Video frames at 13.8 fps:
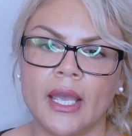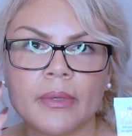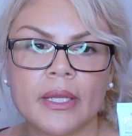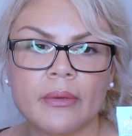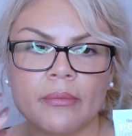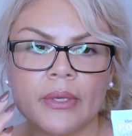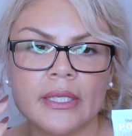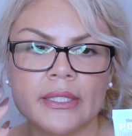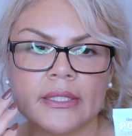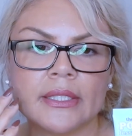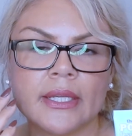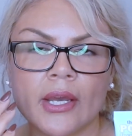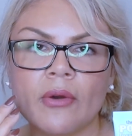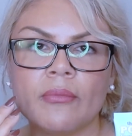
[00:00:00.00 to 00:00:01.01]
It really
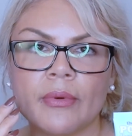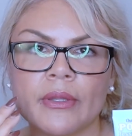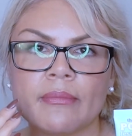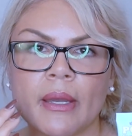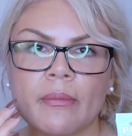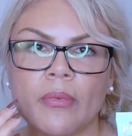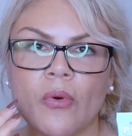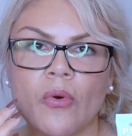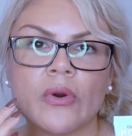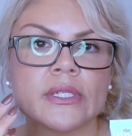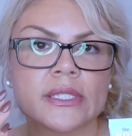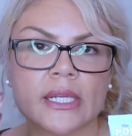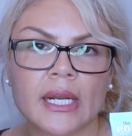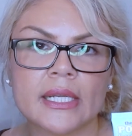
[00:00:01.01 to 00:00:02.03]
did help with my
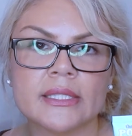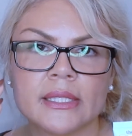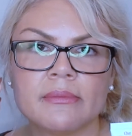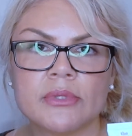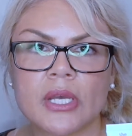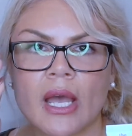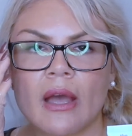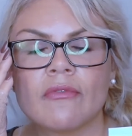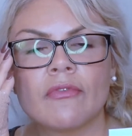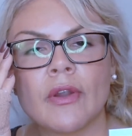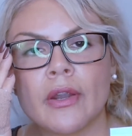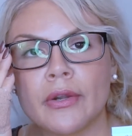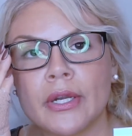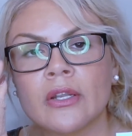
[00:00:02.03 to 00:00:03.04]
pores, and I seem to have
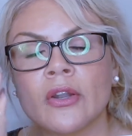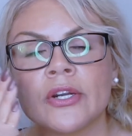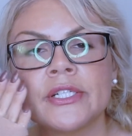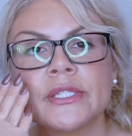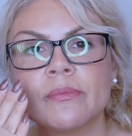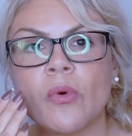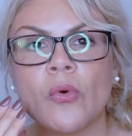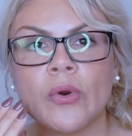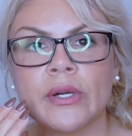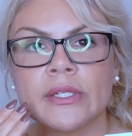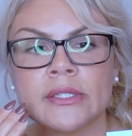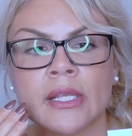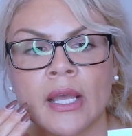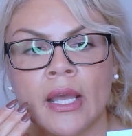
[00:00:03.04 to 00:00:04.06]
very large
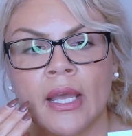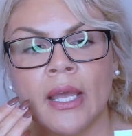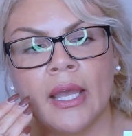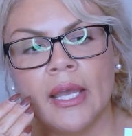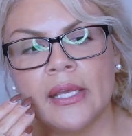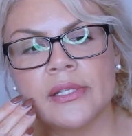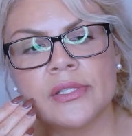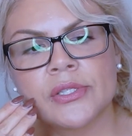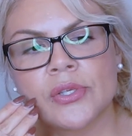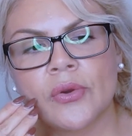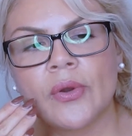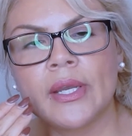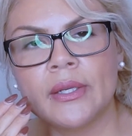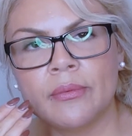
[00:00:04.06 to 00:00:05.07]
pores, and
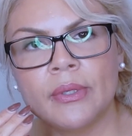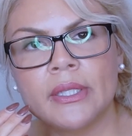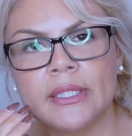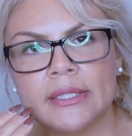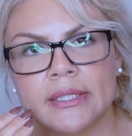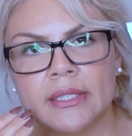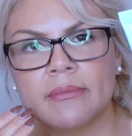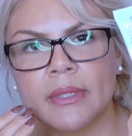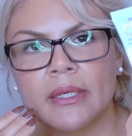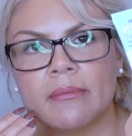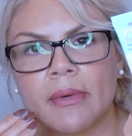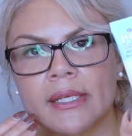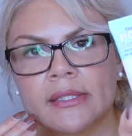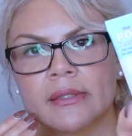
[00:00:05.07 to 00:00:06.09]
so it really did
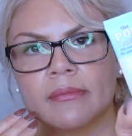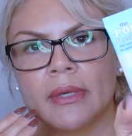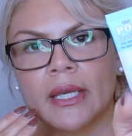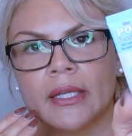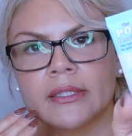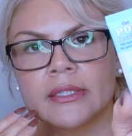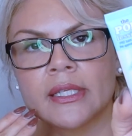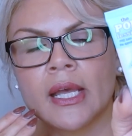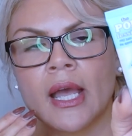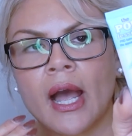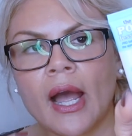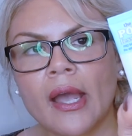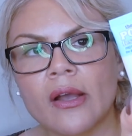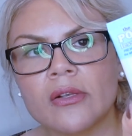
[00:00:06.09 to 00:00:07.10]
minimize them. And
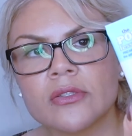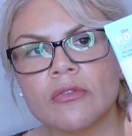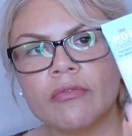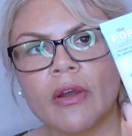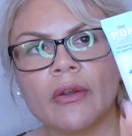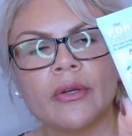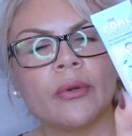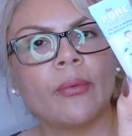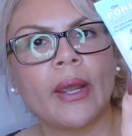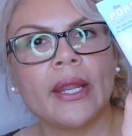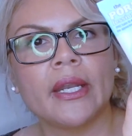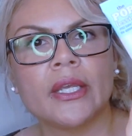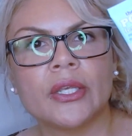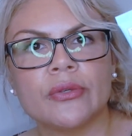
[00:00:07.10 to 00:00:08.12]
I also found a
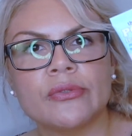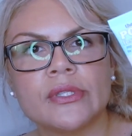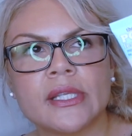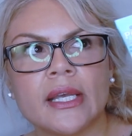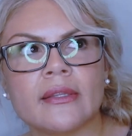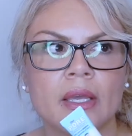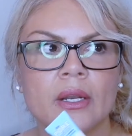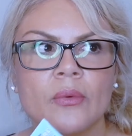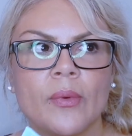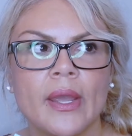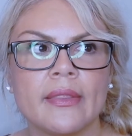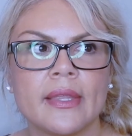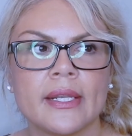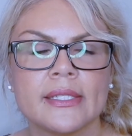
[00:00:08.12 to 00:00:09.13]
way to use it in a
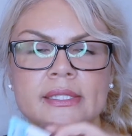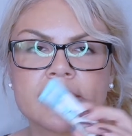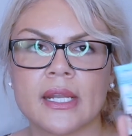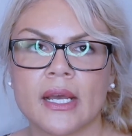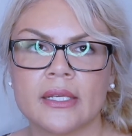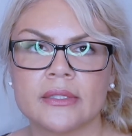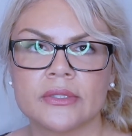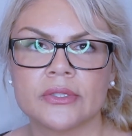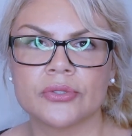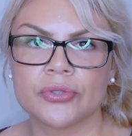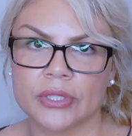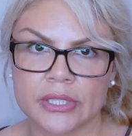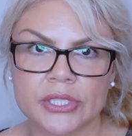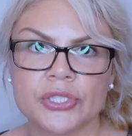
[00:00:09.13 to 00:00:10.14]
way that it's not
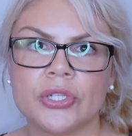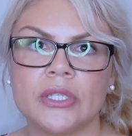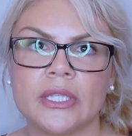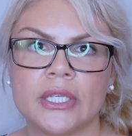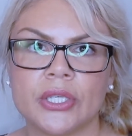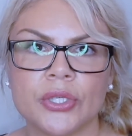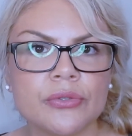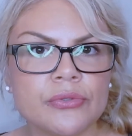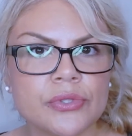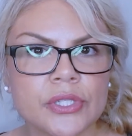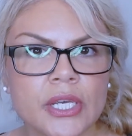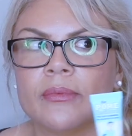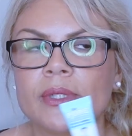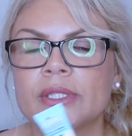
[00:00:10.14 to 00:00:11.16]
traditionally used,
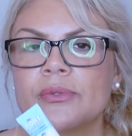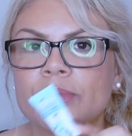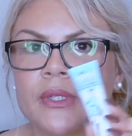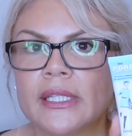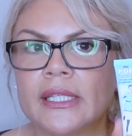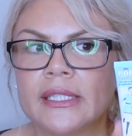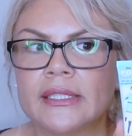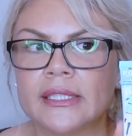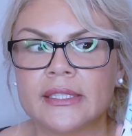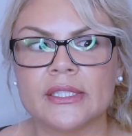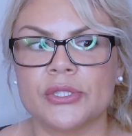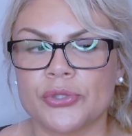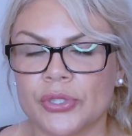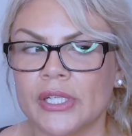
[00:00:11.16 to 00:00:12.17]
which really did
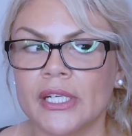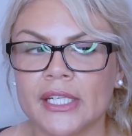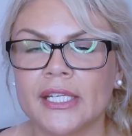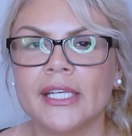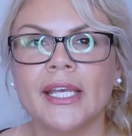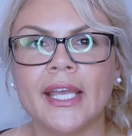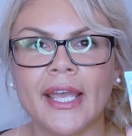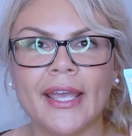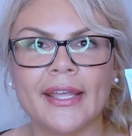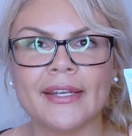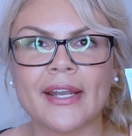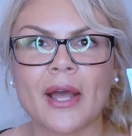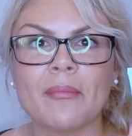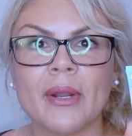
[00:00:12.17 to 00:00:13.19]
the trick,
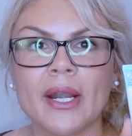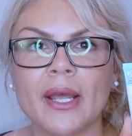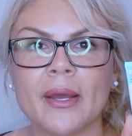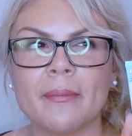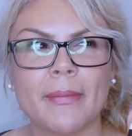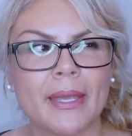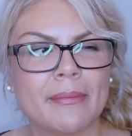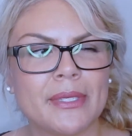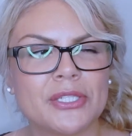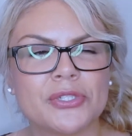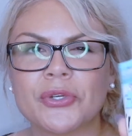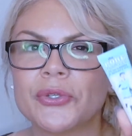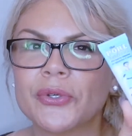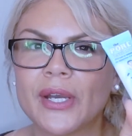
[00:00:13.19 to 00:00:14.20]
and I'm gonna maybe
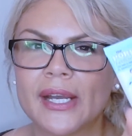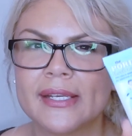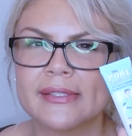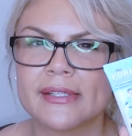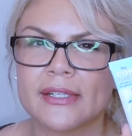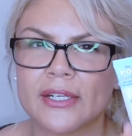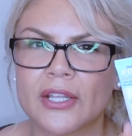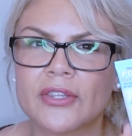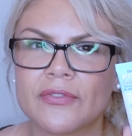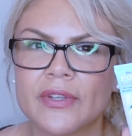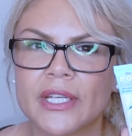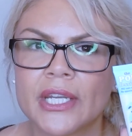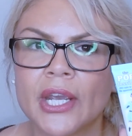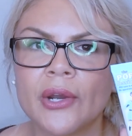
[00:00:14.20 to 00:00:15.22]
show you guys in another
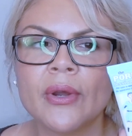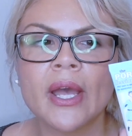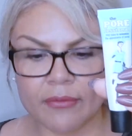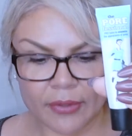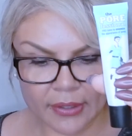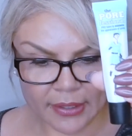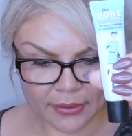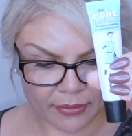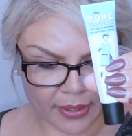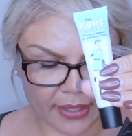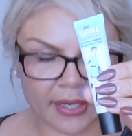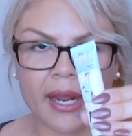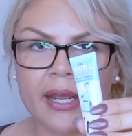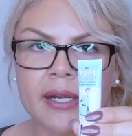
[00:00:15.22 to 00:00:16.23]
video. Really
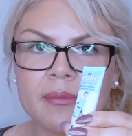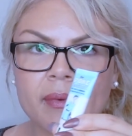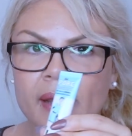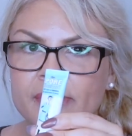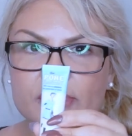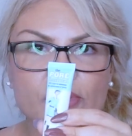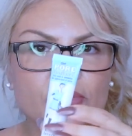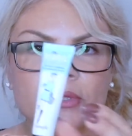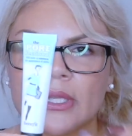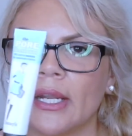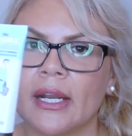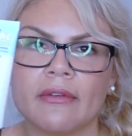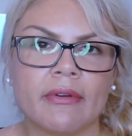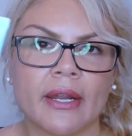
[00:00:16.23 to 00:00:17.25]
great item. I'm so
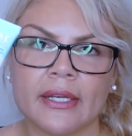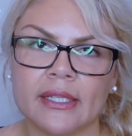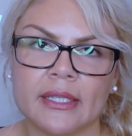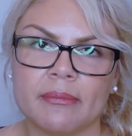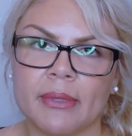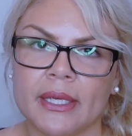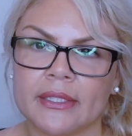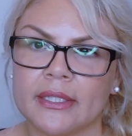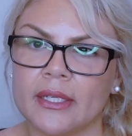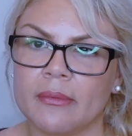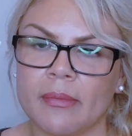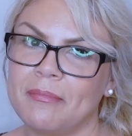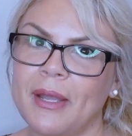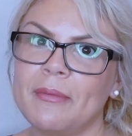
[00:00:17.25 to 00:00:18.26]
glad I finally picked
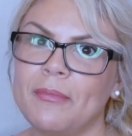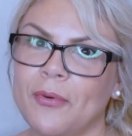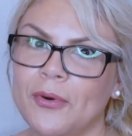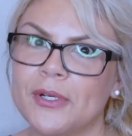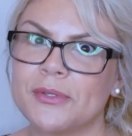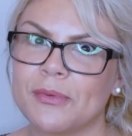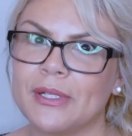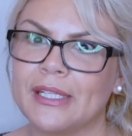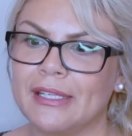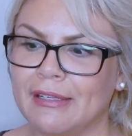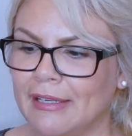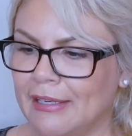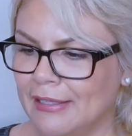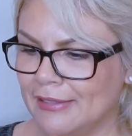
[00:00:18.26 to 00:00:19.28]
up. My pores really
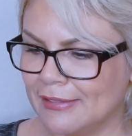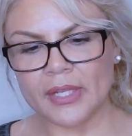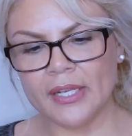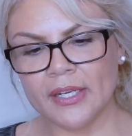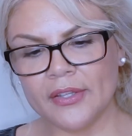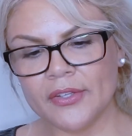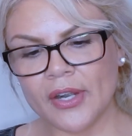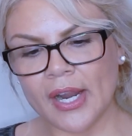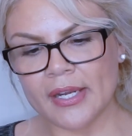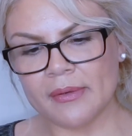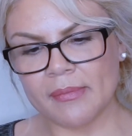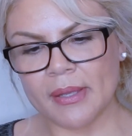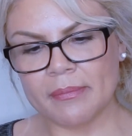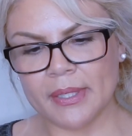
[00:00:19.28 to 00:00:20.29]
need it. Another
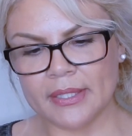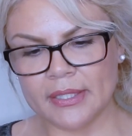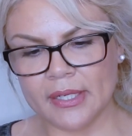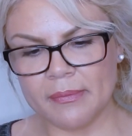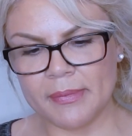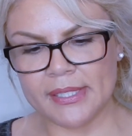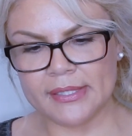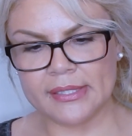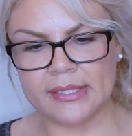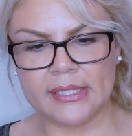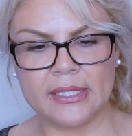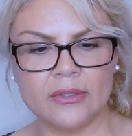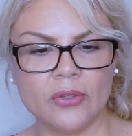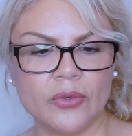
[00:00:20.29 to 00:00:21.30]
item I picked up is
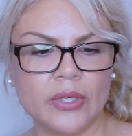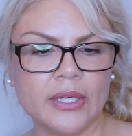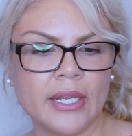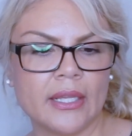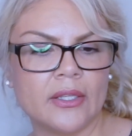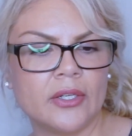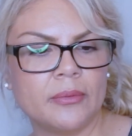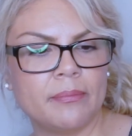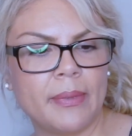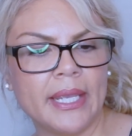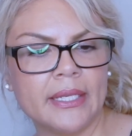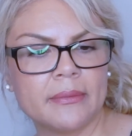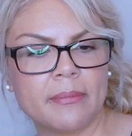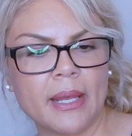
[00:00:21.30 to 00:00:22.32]
the Laura Geller
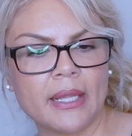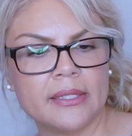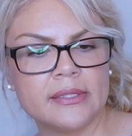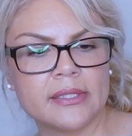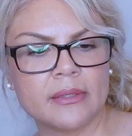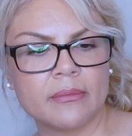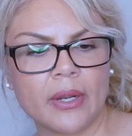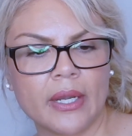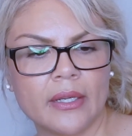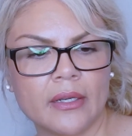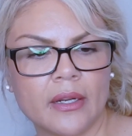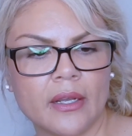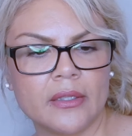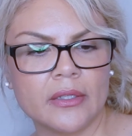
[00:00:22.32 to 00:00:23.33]
Baked Balance and
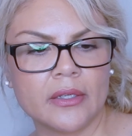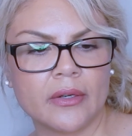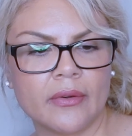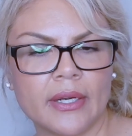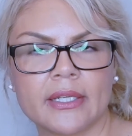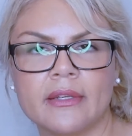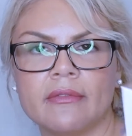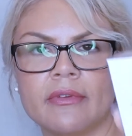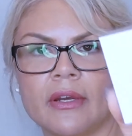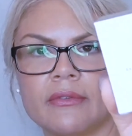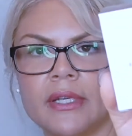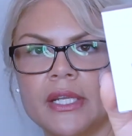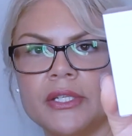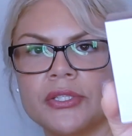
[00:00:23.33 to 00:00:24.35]
Brighten Color Correcting
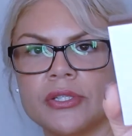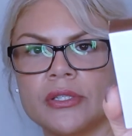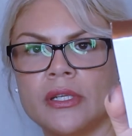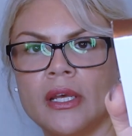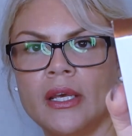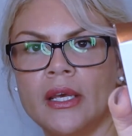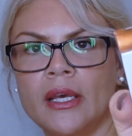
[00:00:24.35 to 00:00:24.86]
Foundation.